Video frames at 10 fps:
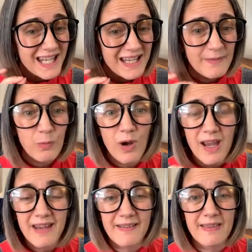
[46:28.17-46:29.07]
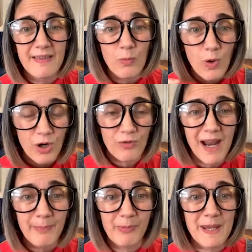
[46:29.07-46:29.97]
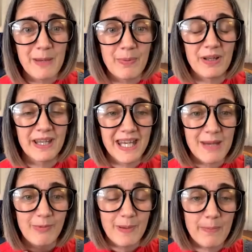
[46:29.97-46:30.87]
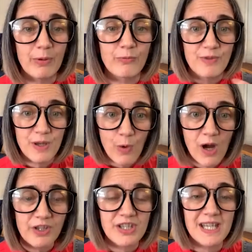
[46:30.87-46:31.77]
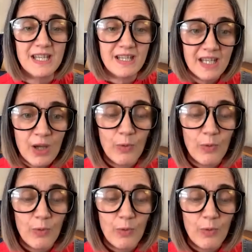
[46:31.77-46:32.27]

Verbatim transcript: is what is what grabs people and keeps people rewatching,